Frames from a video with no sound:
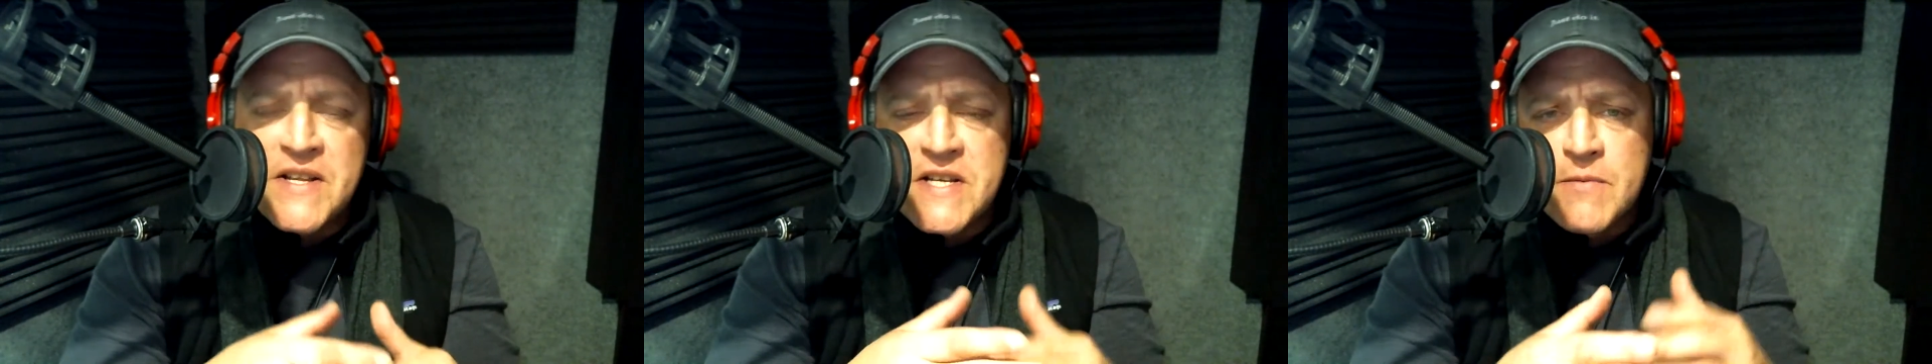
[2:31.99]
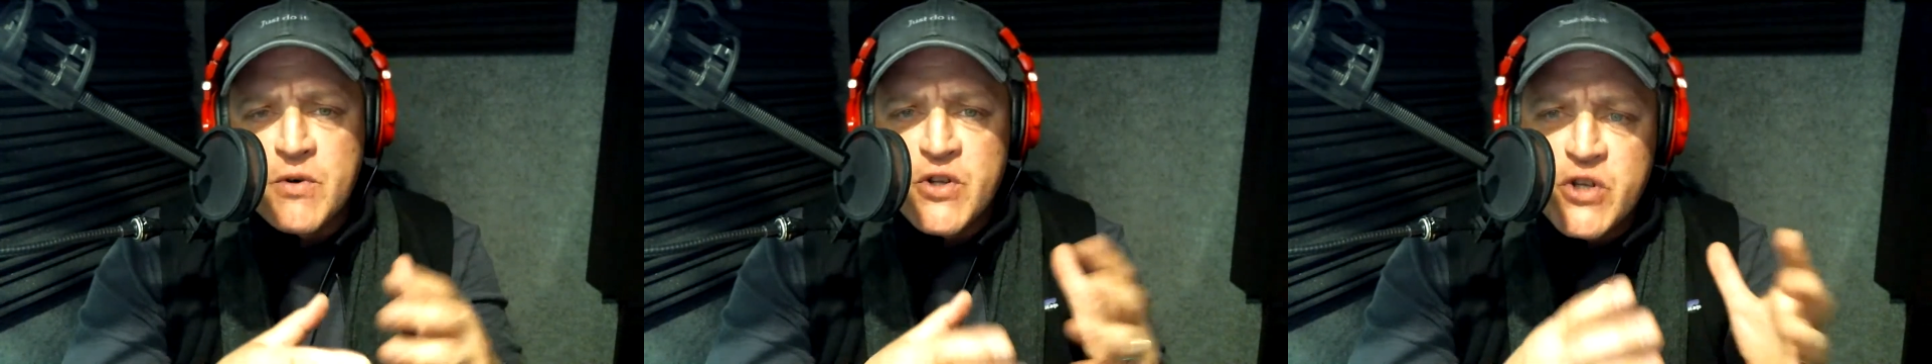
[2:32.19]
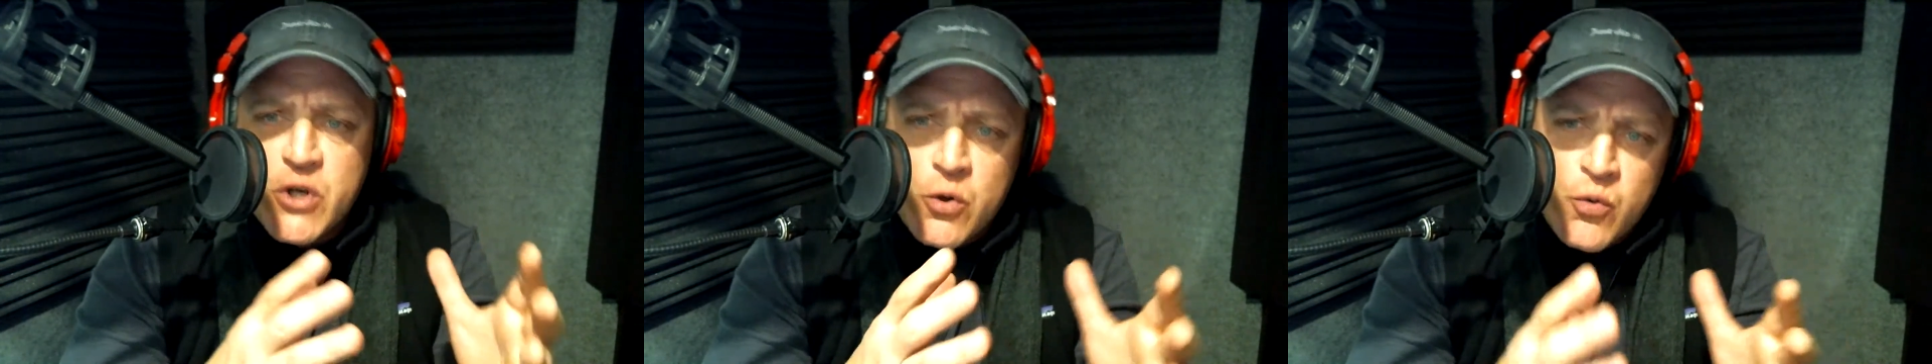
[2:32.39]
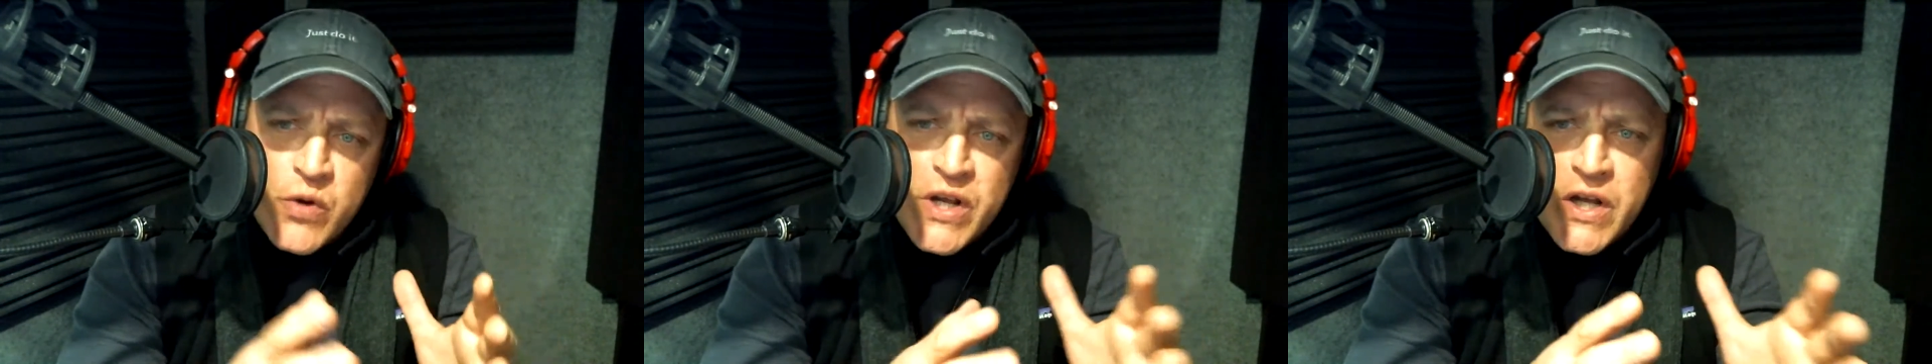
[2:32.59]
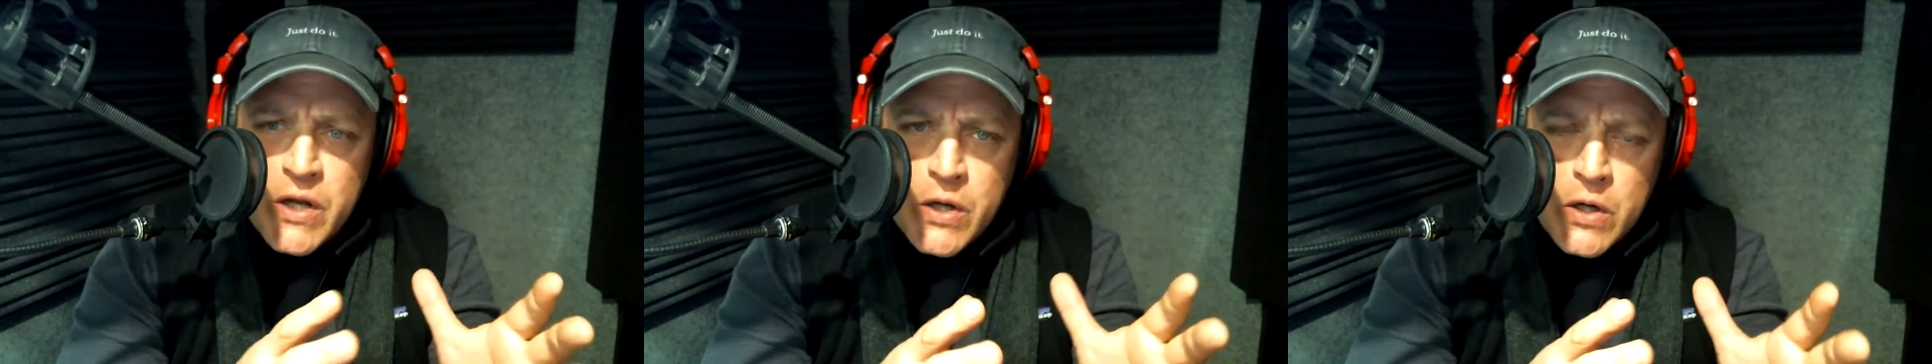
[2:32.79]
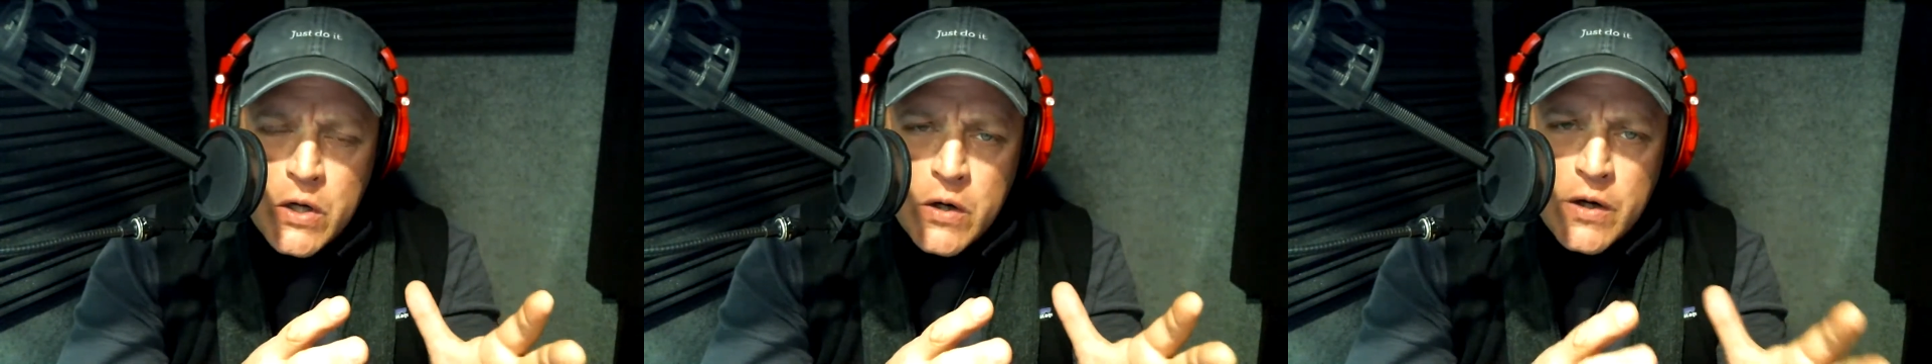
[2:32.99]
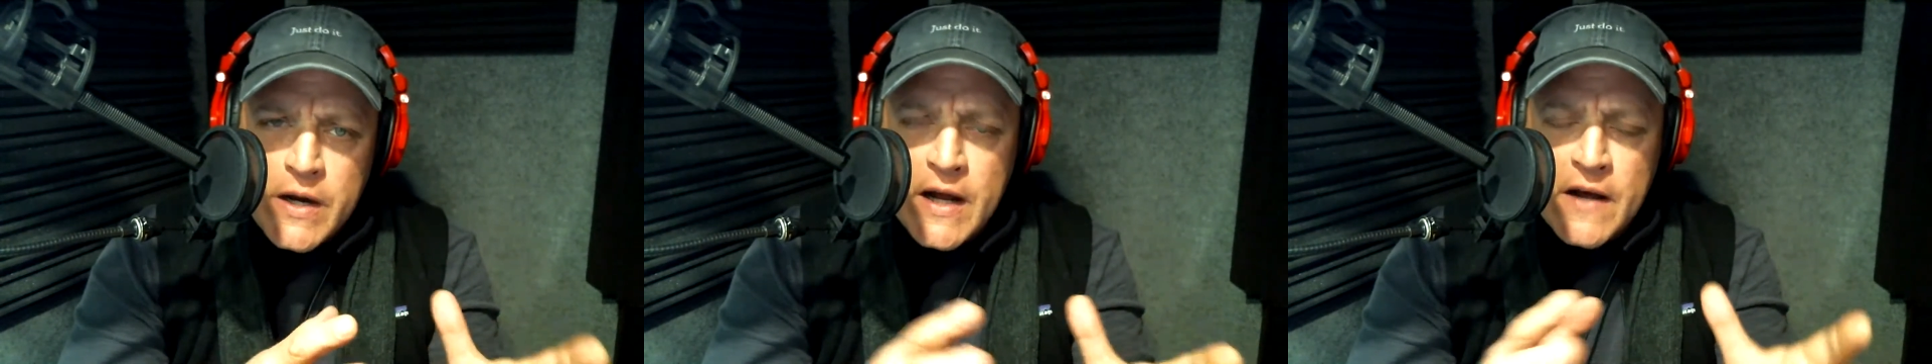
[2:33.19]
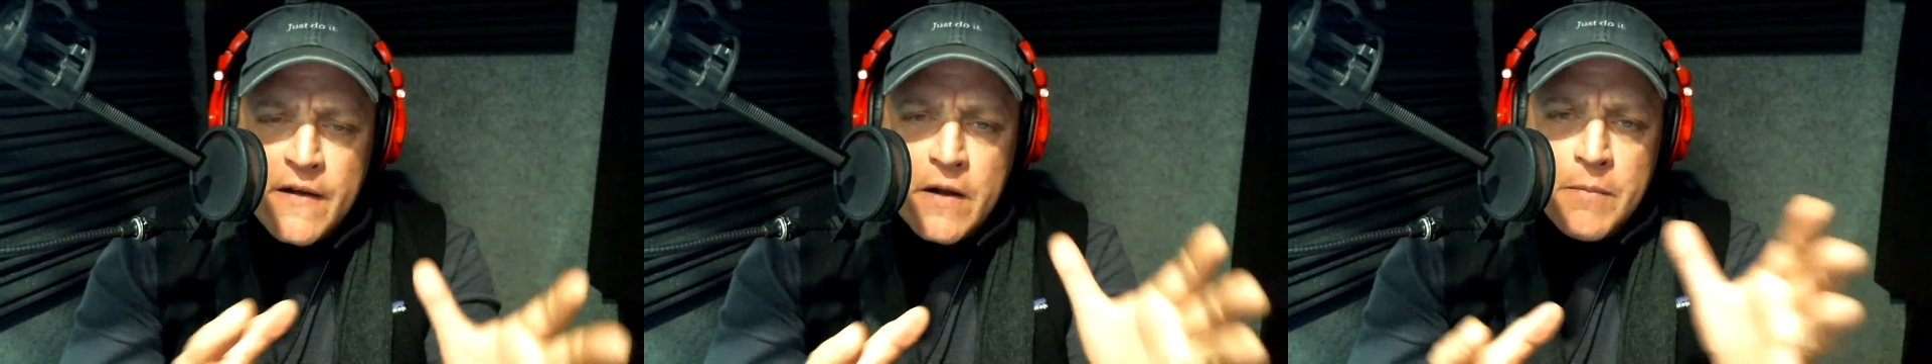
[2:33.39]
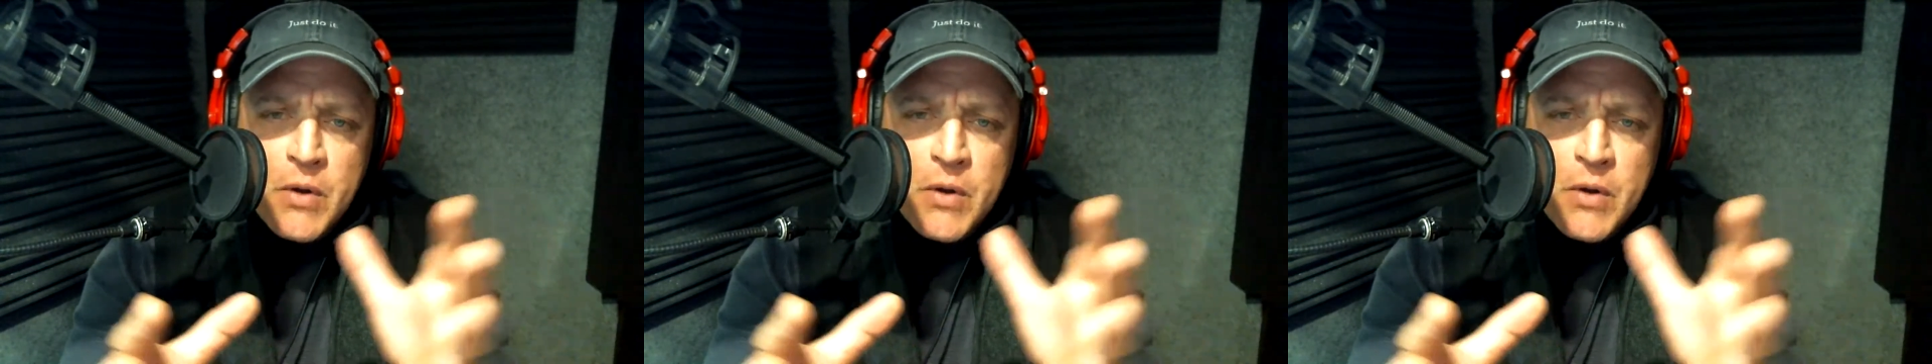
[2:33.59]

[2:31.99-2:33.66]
someone's career and how they